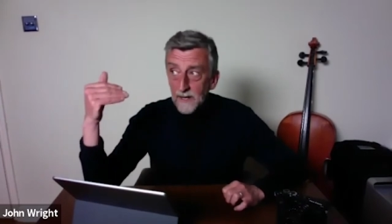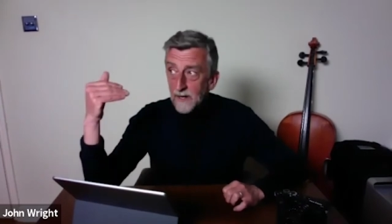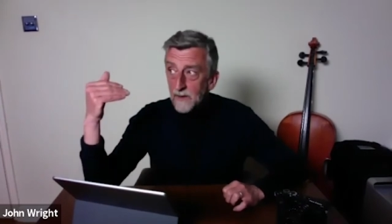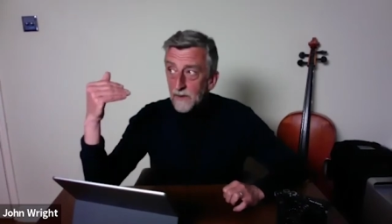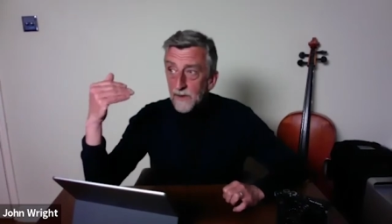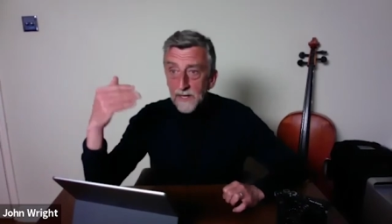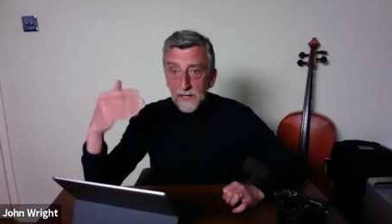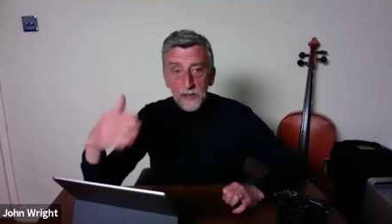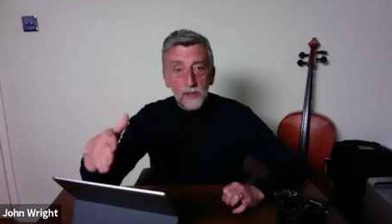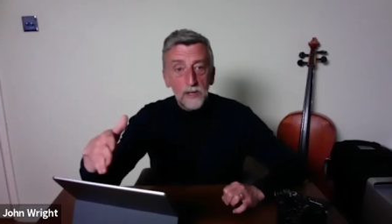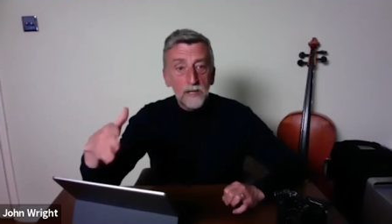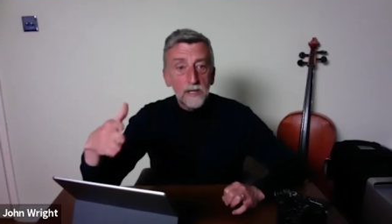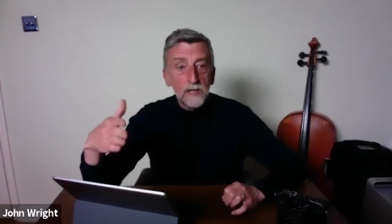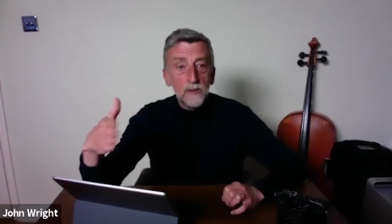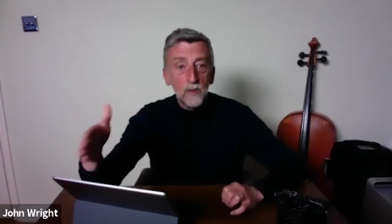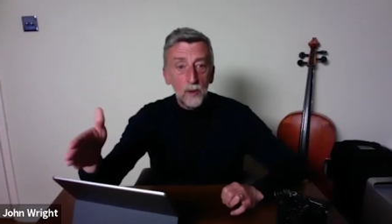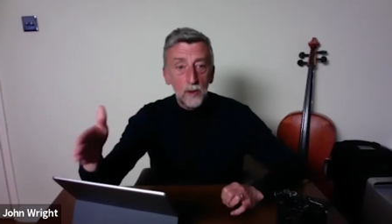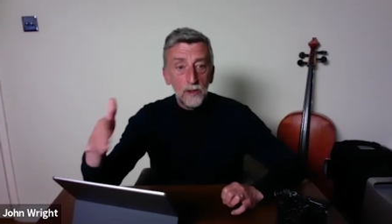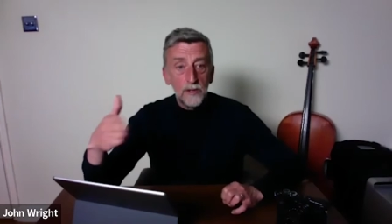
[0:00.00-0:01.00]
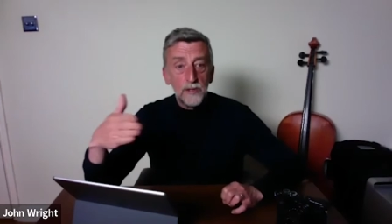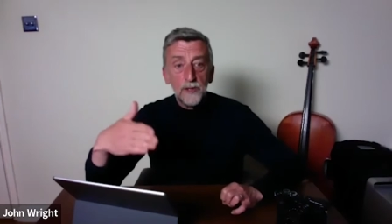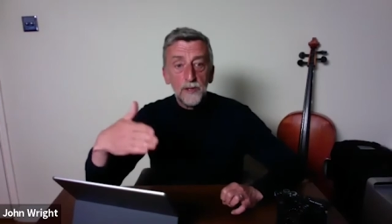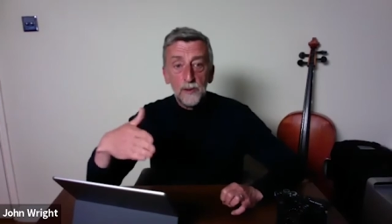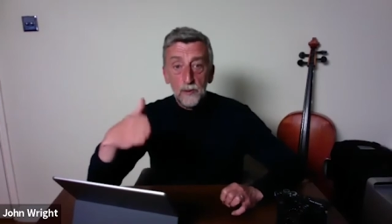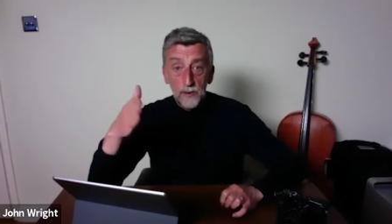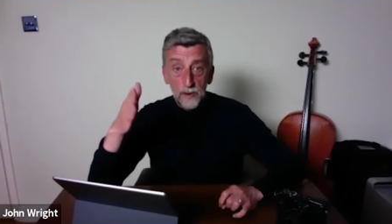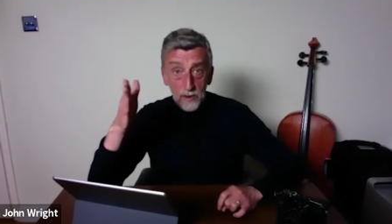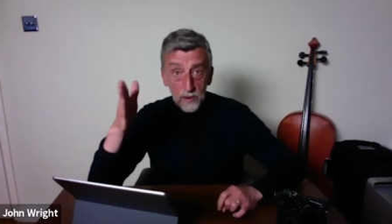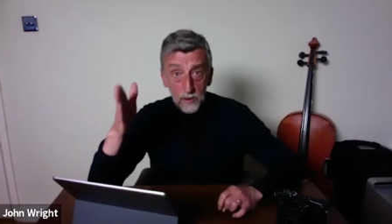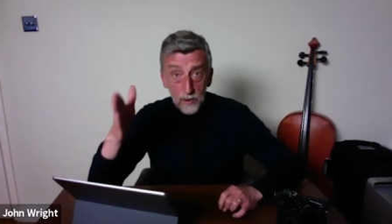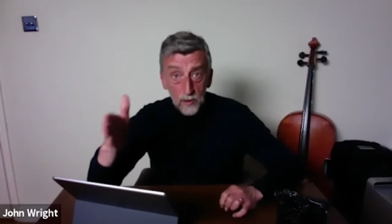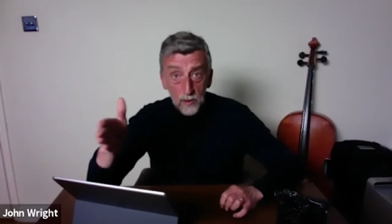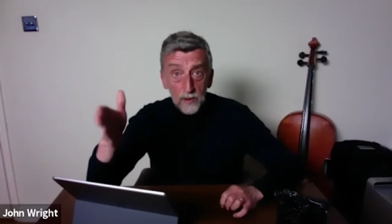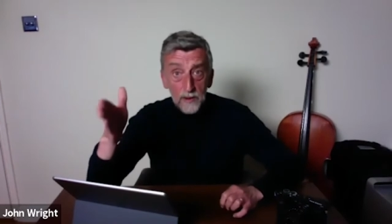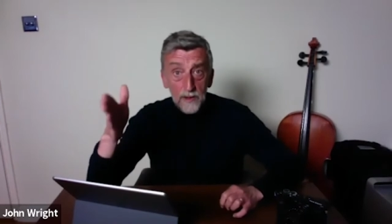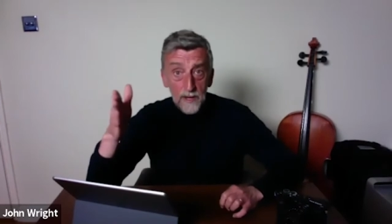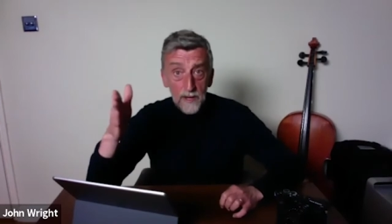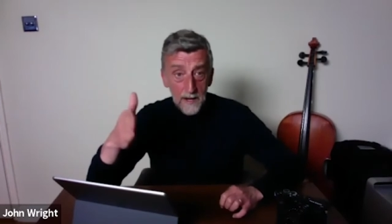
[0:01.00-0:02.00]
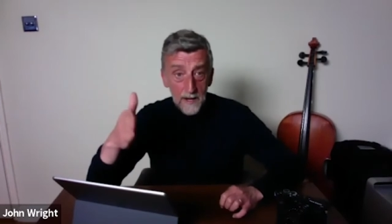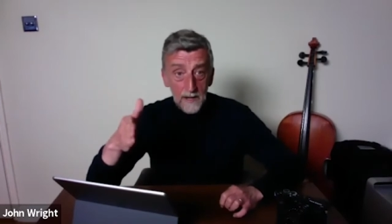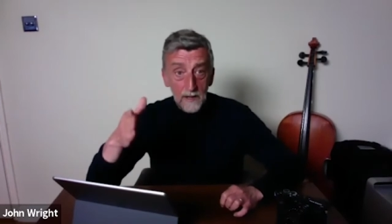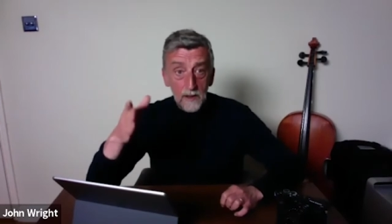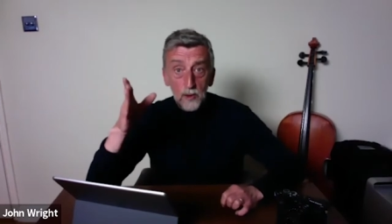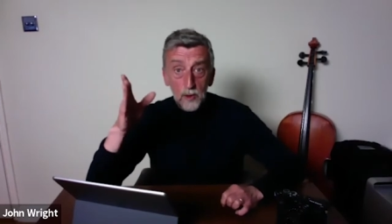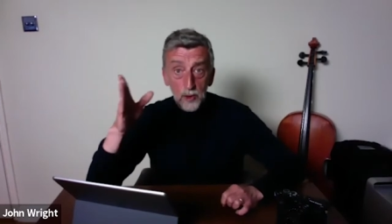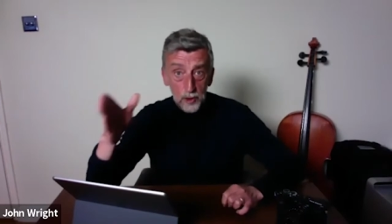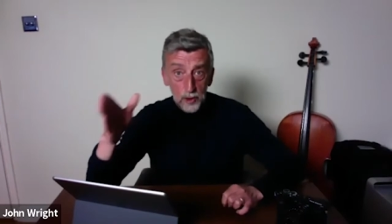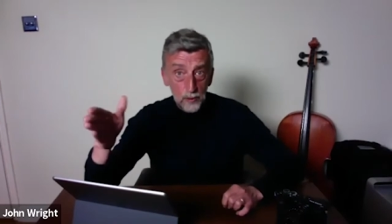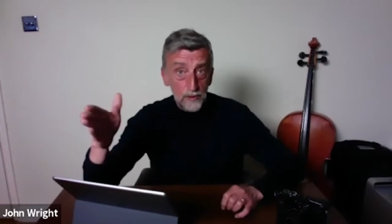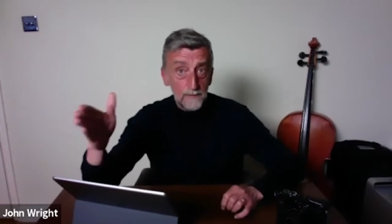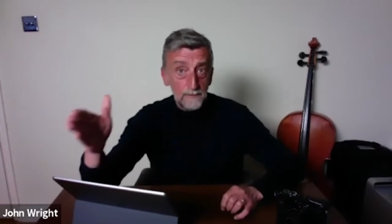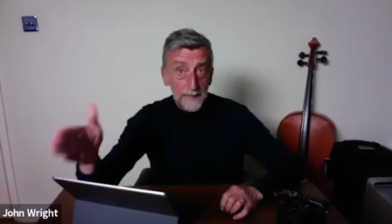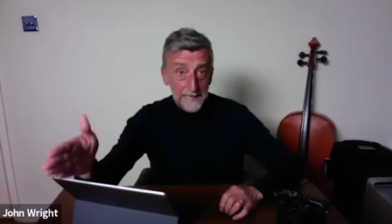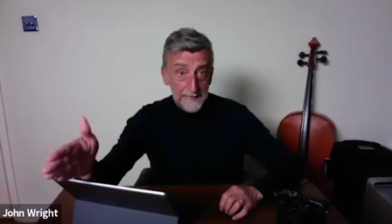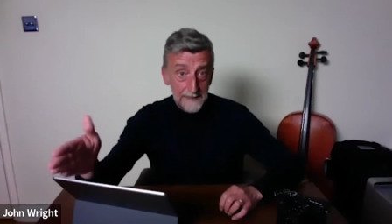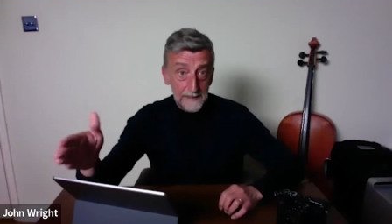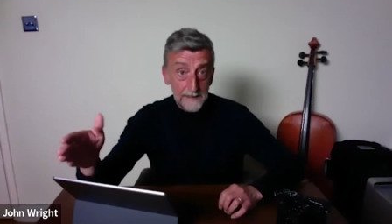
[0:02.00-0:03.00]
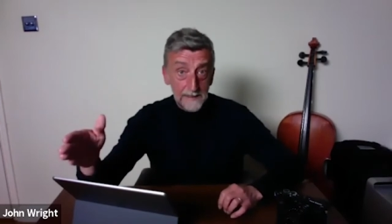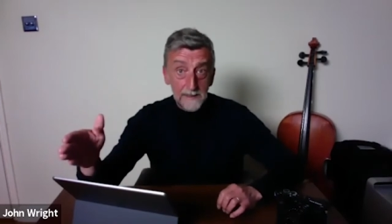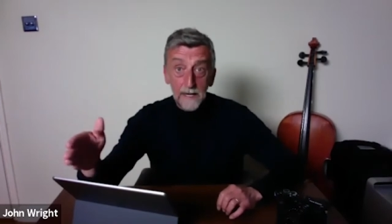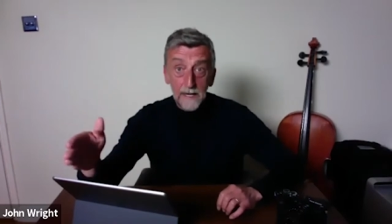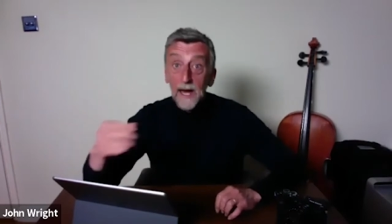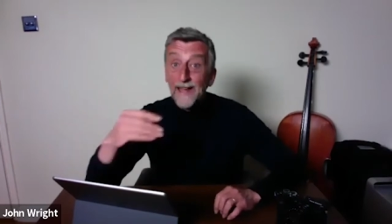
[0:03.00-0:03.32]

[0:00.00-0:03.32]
They just want to know that you're the guy who shoots beans.